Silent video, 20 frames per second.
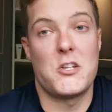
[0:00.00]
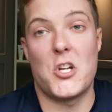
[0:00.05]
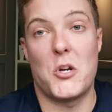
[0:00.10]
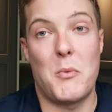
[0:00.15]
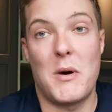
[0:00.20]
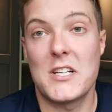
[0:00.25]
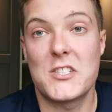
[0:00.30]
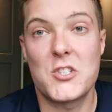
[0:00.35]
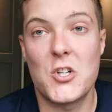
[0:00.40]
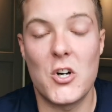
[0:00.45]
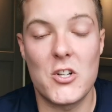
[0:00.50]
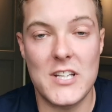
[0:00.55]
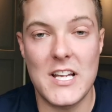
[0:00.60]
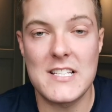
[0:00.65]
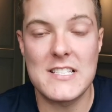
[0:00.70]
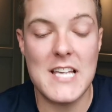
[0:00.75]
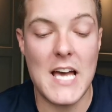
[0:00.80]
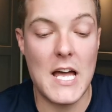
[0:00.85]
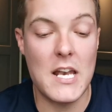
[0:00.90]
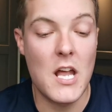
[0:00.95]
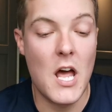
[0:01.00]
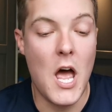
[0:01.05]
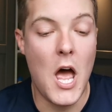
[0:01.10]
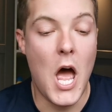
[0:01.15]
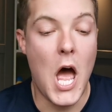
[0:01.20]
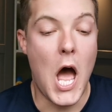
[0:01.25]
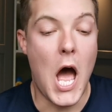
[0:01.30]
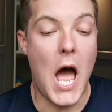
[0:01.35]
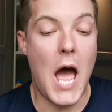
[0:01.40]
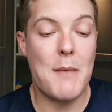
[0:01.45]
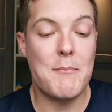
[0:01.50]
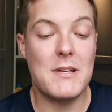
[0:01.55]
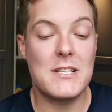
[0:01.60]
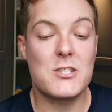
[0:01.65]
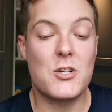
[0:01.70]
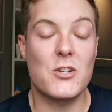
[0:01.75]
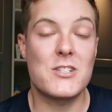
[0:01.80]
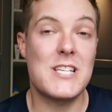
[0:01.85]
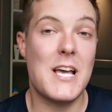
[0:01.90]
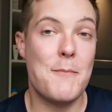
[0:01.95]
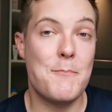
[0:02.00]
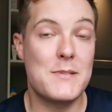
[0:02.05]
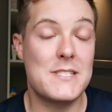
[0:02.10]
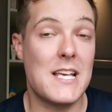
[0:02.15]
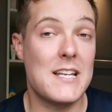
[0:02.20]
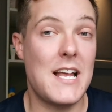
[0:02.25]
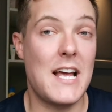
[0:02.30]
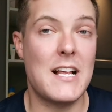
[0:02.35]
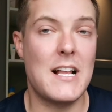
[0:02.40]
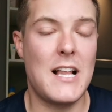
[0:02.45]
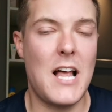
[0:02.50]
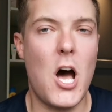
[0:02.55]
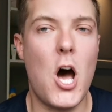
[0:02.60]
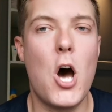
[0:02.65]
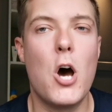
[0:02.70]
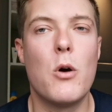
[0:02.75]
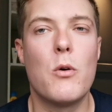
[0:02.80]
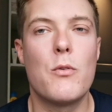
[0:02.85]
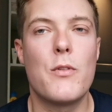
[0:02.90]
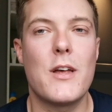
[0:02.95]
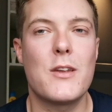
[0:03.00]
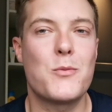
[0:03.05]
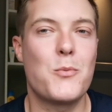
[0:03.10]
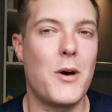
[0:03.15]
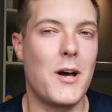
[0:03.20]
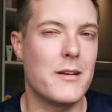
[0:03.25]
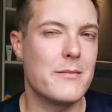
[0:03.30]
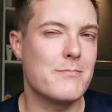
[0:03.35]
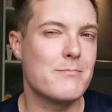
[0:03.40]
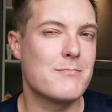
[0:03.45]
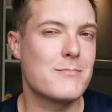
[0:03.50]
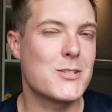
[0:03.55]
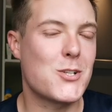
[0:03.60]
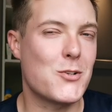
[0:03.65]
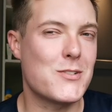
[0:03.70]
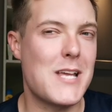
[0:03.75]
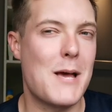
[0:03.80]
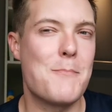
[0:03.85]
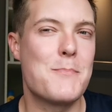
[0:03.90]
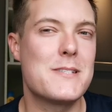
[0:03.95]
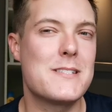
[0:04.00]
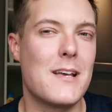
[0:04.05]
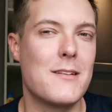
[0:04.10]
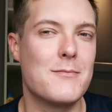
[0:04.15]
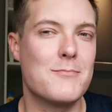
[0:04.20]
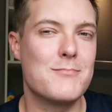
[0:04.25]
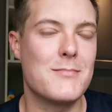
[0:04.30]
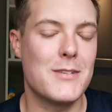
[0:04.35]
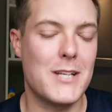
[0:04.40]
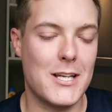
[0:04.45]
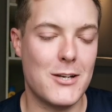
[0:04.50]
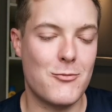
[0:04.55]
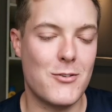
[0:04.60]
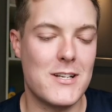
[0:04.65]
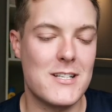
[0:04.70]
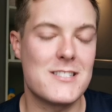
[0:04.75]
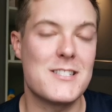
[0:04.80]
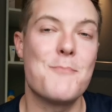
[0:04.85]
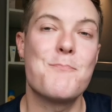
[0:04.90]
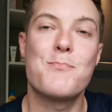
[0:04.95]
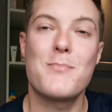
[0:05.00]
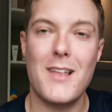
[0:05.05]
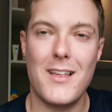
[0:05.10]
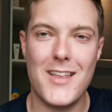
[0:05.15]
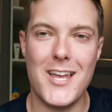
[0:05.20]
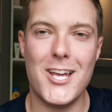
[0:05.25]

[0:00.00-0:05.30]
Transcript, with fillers: Don't know why it's called N ten. Um, it's got ten percent, oh, that's why. It's got ten percent ingredients in.